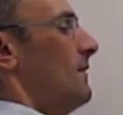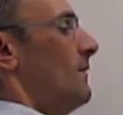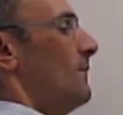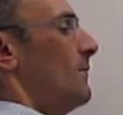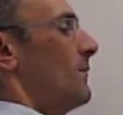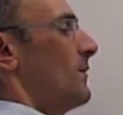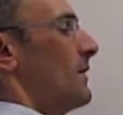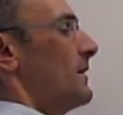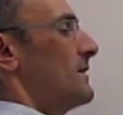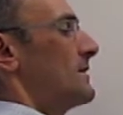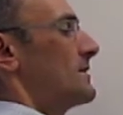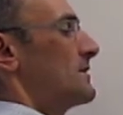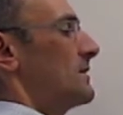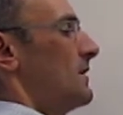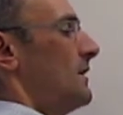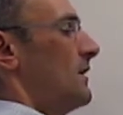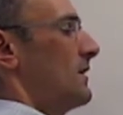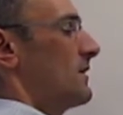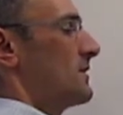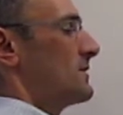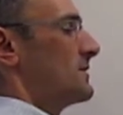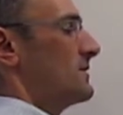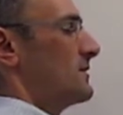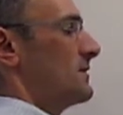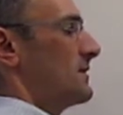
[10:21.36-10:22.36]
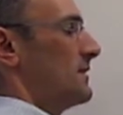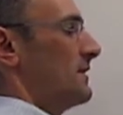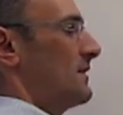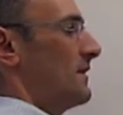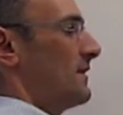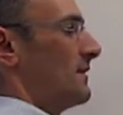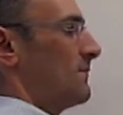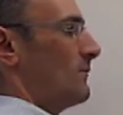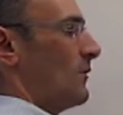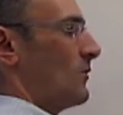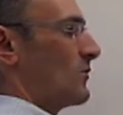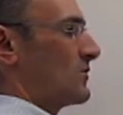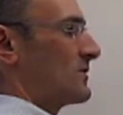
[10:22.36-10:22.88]
plus oxygen, and
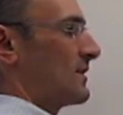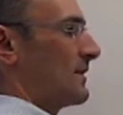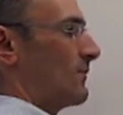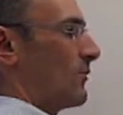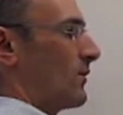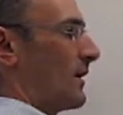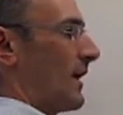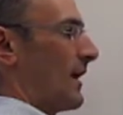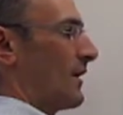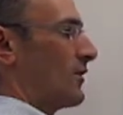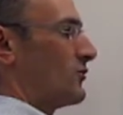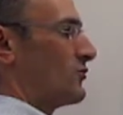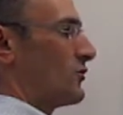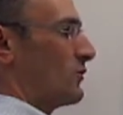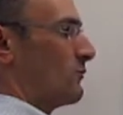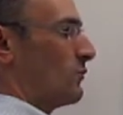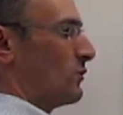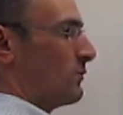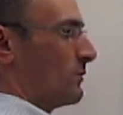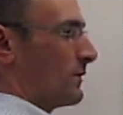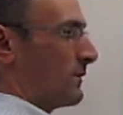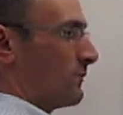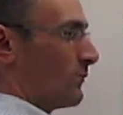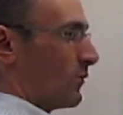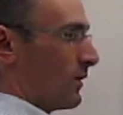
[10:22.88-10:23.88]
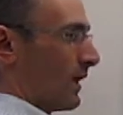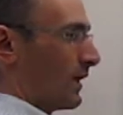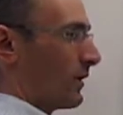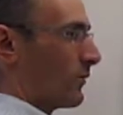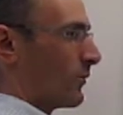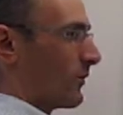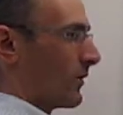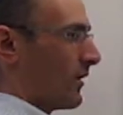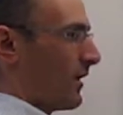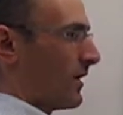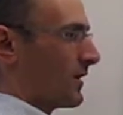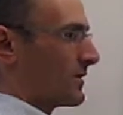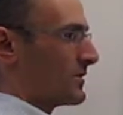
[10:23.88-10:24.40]
the most stable allotrope would be
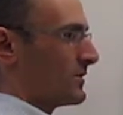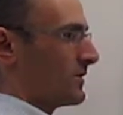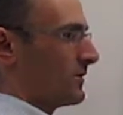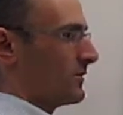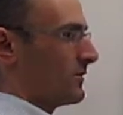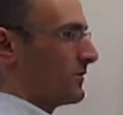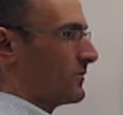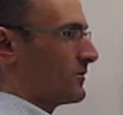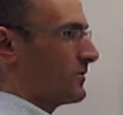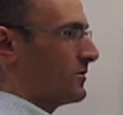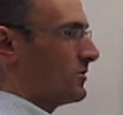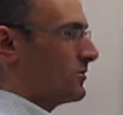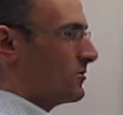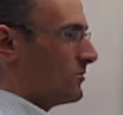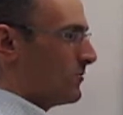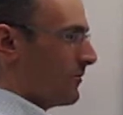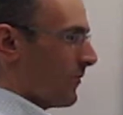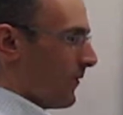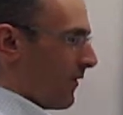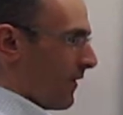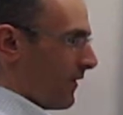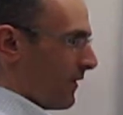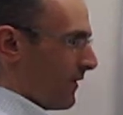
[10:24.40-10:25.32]
molecular oxygen O2.